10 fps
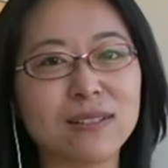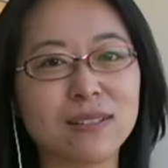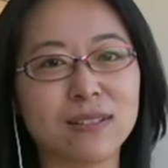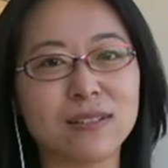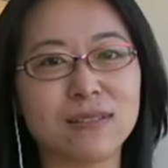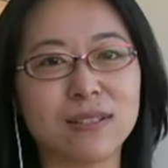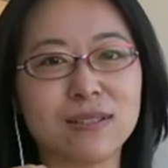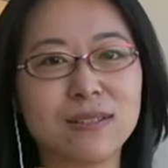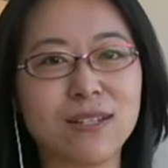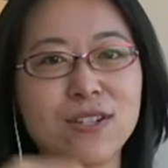The,
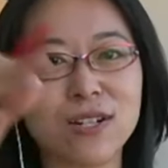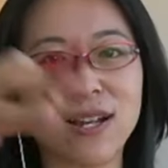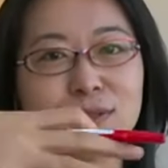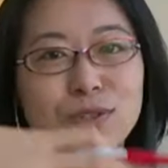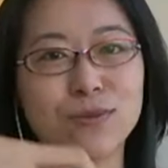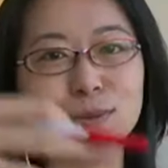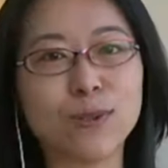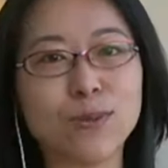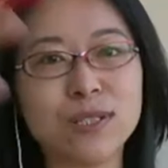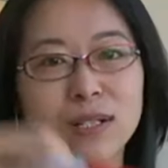the teacher actually wrote a,